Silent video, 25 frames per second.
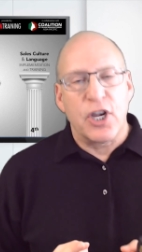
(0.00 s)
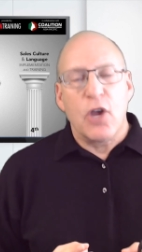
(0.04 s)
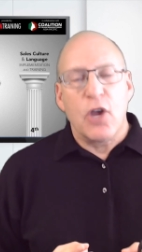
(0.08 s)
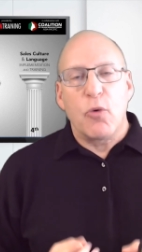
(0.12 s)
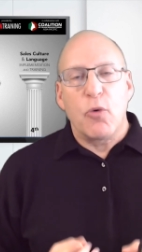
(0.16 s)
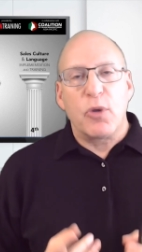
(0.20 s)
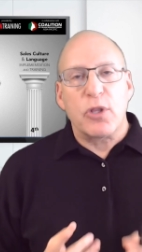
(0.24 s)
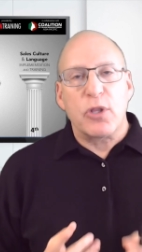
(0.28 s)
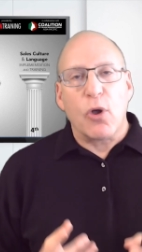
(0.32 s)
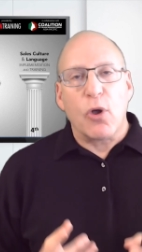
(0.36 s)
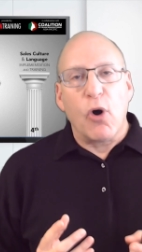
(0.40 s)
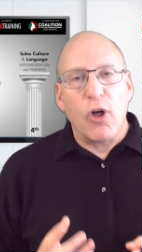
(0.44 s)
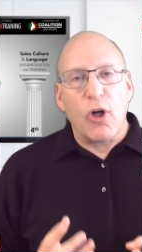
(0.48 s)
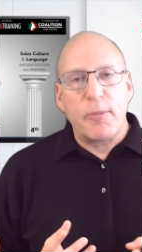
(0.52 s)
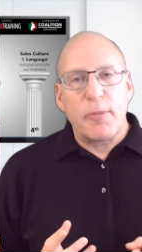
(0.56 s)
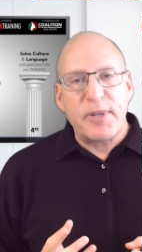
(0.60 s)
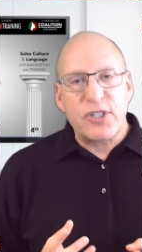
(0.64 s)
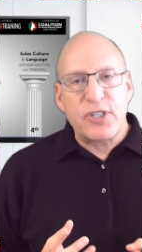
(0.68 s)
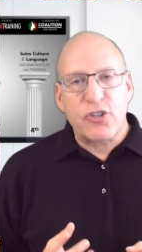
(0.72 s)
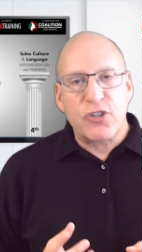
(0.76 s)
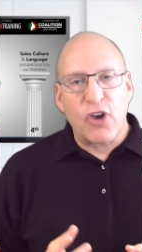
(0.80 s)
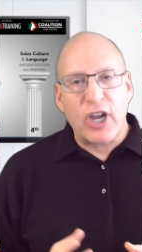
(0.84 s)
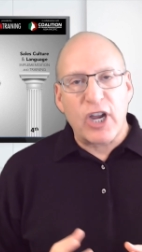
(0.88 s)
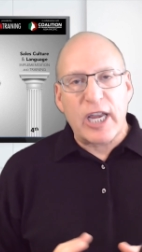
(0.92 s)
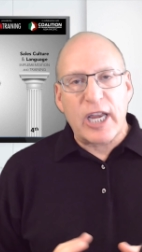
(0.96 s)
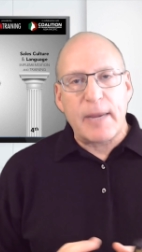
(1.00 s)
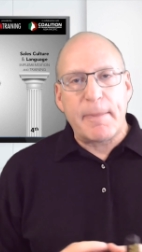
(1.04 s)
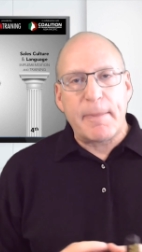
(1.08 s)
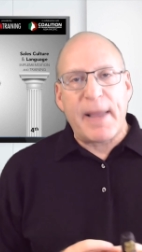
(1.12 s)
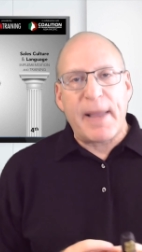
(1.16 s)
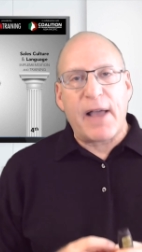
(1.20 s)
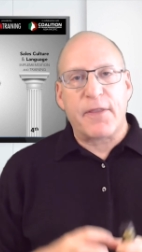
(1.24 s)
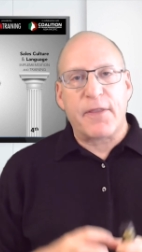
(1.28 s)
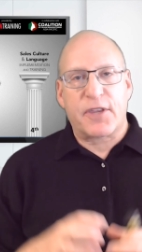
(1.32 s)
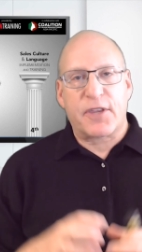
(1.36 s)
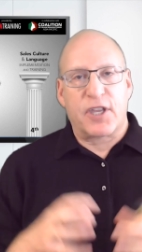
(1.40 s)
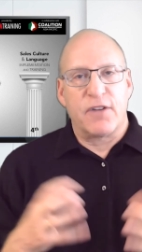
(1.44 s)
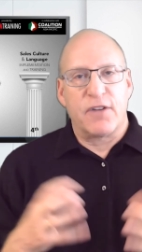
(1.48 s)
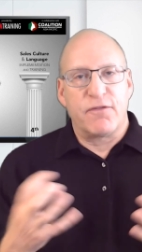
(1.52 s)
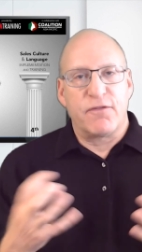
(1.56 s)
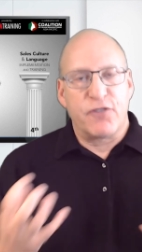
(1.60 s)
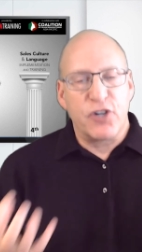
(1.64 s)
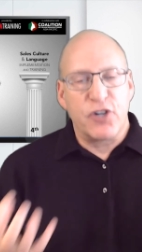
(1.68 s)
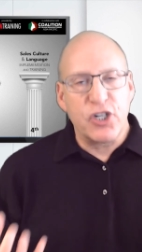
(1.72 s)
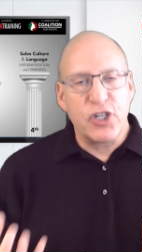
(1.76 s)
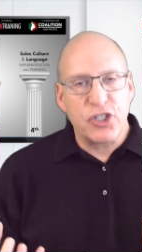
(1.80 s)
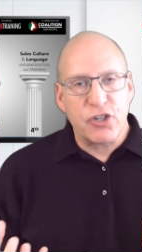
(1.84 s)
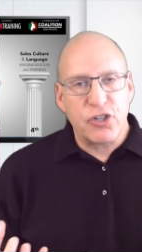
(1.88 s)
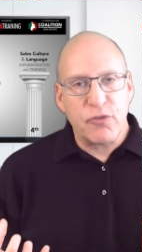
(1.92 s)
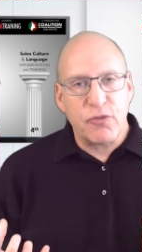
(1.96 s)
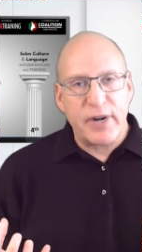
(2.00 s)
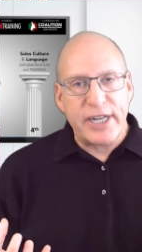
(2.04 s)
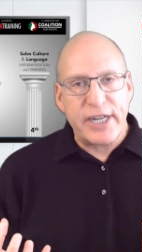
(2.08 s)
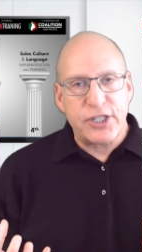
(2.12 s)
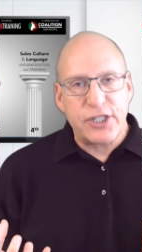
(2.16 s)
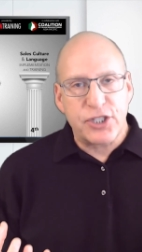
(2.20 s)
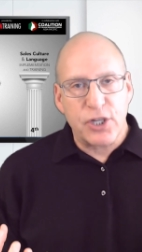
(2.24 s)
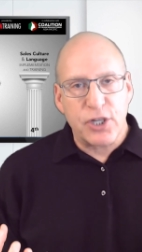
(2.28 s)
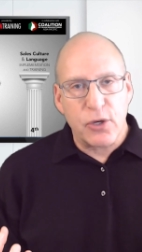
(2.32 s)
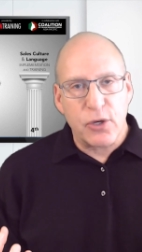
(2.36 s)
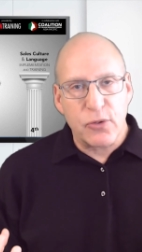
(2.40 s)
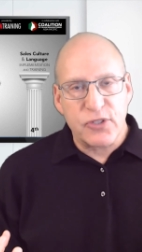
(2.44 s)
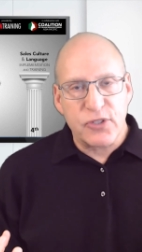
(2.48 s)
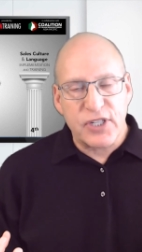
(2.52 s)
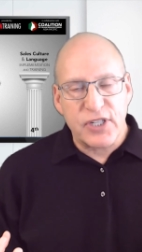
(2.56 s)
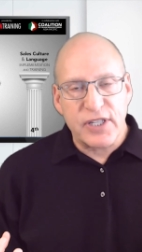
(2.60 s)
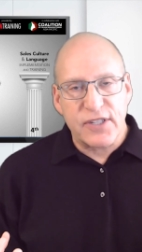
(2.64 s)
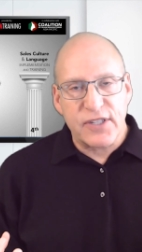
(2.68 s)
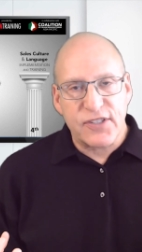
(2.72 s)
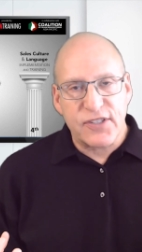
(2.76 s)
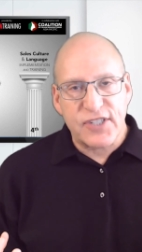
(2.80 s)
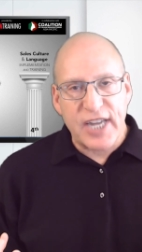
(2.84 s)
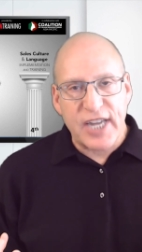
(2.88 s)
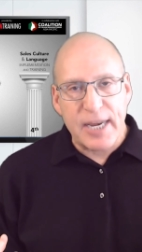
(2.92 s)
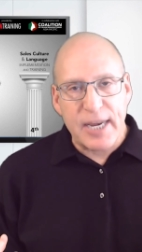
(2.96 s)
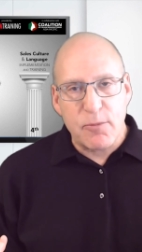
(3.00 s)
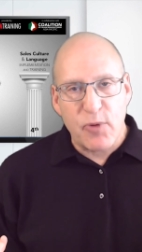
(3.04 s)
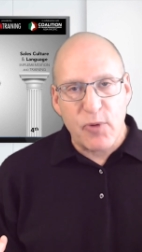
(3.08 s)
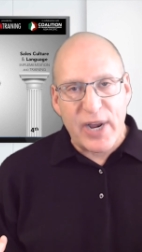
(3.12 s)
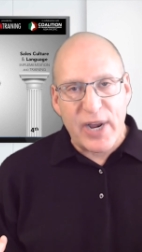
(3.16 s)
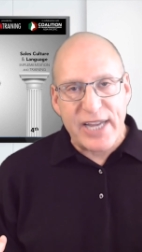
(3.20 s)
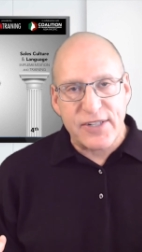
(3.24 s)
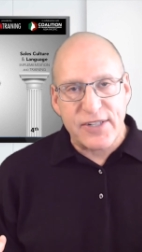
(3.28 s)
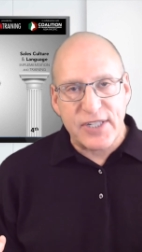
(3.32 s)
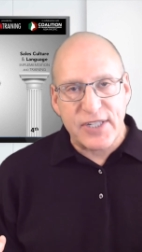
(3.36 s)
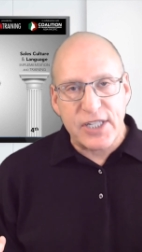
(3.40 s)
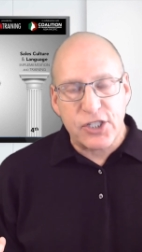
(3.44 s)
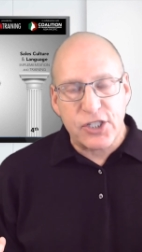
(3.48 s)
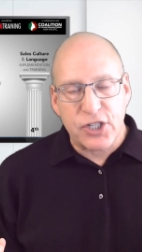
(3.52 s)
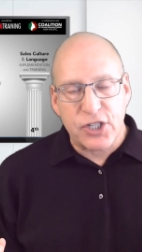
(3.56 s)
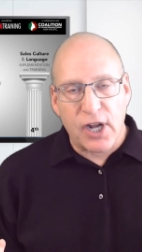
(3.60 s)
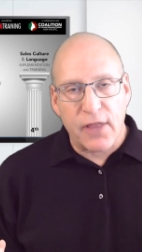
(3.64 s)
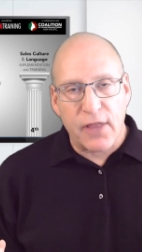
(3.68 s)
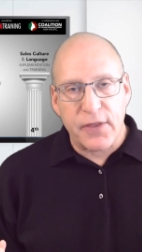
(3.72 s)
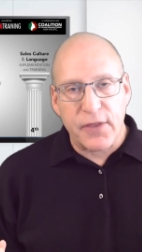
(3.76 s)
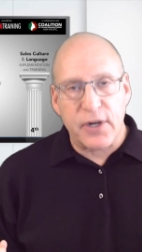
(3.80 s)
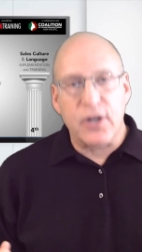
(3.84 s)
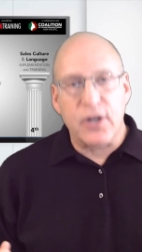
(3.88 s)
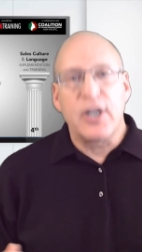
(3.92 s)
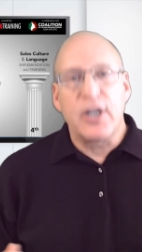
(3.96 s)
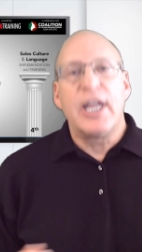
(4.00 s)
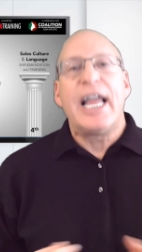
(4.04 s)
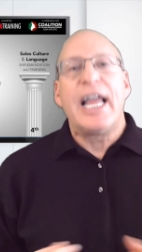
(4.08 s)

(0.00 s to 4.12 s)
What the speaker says: We'll all be talking about conversion ratios in the same way as each other.